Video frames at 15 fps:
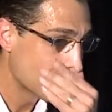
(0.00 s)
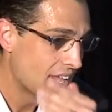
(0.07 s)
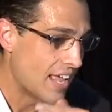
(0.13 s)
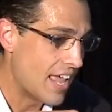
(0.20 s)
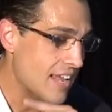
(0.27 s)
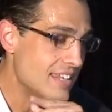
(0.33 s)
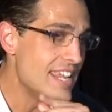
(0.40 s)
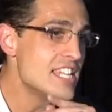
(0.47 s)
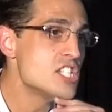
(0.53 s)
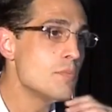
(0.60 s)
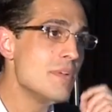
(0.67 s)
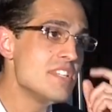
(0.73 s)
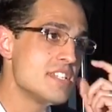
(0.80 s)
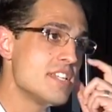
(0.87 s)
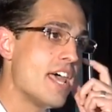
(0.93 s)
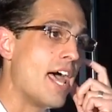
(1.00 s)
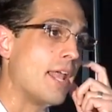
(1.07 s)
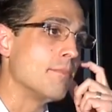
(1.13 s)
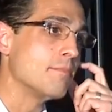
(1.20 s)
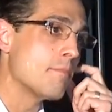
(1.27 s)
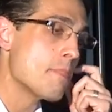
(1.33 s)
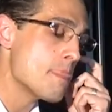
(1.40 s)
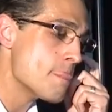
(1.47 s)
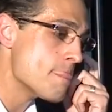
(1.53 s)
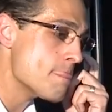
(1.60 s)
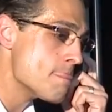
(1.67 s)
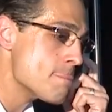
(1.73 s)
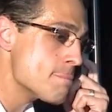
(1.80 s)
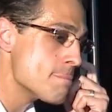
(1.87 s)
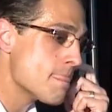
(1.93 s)
It needs to be said,
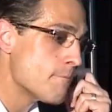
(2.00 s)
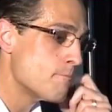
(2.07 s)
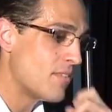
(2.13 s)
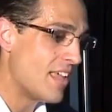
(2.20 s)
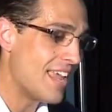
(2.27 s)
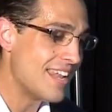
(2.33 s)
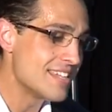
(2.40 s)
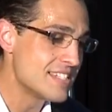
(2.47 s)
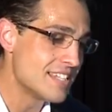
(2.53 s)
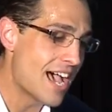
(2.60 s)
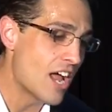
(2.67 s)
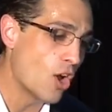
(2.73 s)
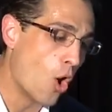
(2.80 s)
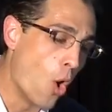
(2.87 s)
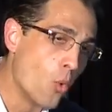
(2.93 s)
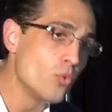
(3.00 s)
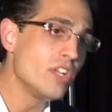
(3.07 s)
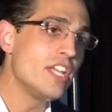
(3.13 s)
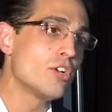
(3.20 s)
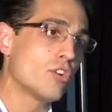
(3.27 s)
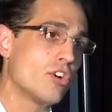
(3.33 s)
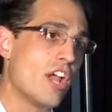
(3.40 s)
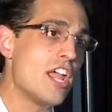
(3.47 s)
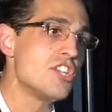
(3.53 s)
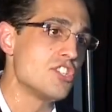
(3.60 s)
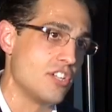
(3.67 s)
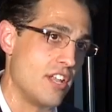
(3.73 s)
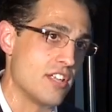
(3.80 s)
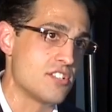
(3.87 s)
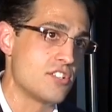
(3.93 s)
it is not only
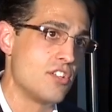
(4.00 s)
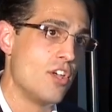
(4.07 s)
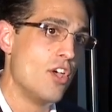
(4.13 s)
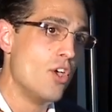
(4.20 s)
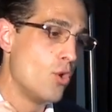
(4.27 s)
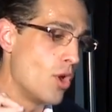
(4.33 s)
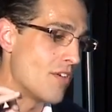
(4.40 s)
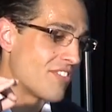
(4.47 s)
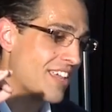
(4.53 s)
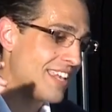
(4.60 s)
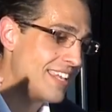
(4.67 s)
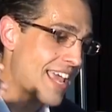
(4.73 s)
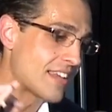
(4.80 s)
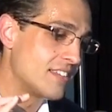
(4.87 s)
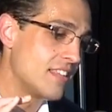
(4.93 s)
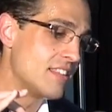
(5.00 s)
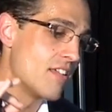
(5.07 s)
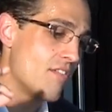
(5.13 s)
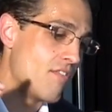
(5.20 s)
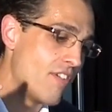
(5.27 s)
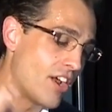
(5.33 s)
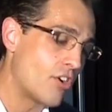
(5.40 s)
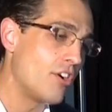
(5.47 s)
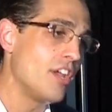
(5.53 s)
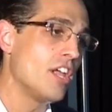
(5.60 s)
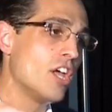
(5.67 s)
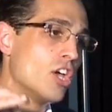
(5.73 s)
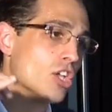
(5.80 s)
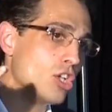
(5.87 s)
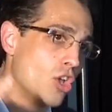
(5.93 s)
creationists who have connected the very
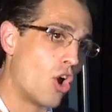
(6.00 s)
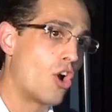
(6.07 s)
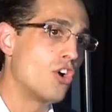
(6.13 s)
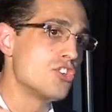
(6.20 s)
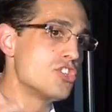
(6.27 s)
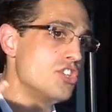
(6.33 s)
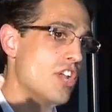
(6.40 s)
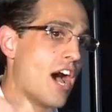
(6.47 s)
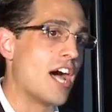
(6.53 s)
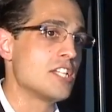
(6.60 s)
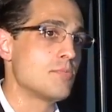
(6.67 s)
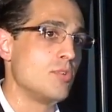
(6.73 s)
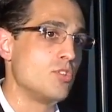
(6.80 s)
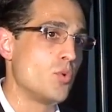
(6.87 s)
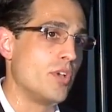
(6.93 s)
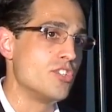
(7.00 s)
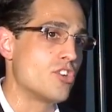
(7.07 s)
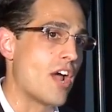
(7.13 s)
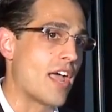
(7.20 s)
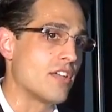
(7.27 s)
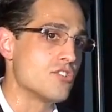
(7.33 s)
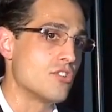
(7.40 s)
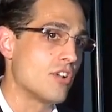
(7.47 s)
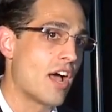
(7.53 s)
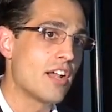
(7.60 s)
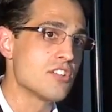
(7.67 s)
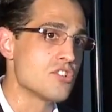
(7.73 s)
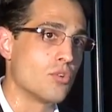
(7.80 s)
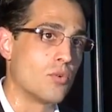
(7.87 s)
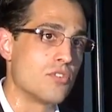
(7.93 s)
large dots between dragons or
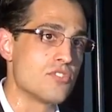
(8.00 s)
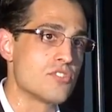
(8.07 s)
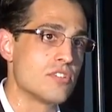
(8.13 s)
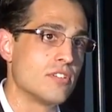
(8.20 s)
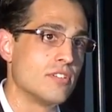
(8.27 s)
dinosaurs.